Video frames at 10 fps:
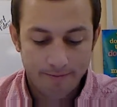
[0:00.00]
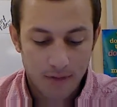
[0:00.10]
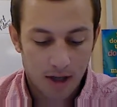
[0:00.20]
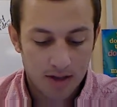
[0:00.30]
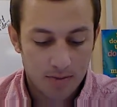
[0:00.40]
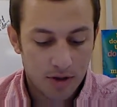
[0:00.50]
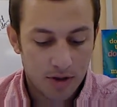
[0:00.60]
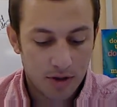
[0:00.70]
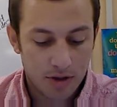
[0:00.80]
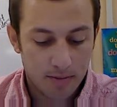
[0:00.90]
Customers
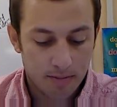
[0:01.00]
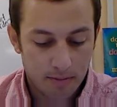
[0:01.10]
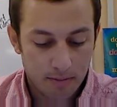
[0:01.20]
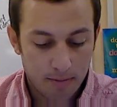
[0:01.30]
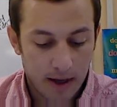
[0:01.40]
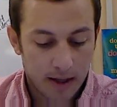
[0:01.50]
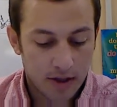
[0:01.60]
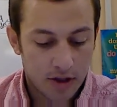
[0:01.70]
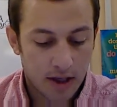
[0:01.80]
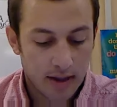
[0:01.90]
using bad
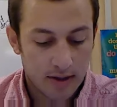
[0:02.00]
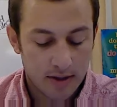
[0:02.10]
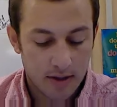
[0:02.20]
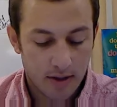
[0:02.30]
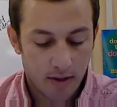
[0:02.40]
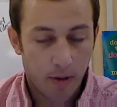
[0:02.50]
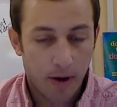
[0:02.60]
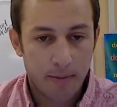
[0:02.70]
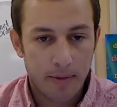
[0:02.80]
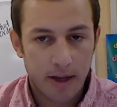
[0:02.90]
checks,
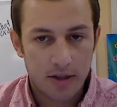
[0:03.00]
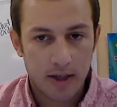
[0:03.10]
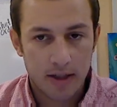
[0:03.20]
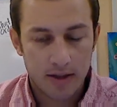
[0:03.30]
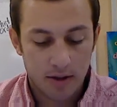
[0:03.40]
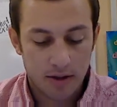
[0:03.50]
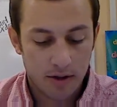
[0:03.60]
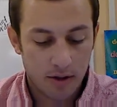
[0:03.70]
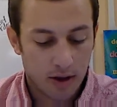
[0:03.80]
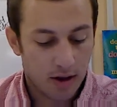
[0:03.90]
writing bad checks,
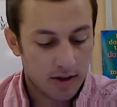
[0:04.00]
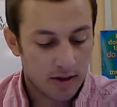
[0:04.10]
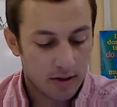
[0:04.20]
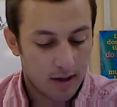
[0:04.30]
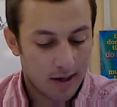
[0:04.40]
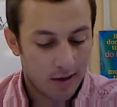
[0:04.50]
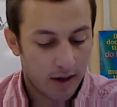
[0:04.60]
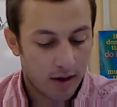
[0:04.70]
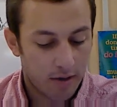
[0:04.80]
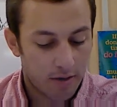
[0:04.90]
or
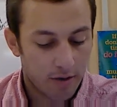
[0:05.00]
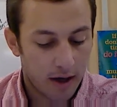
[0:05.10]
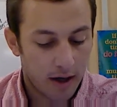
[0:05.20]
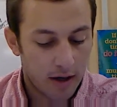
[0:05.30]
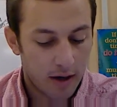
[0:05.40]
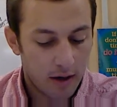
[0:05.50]
credit card fraud.